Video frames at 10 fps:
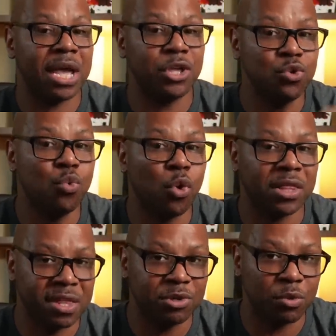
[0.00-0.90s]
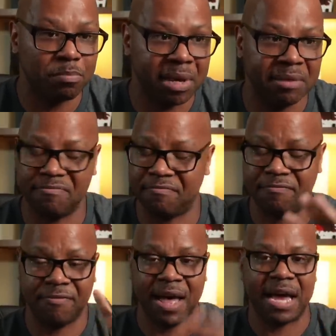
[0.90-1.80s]
you wanted them to repent,
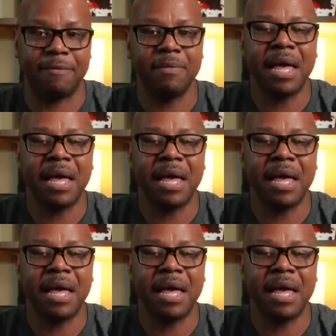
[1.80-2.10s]
fine.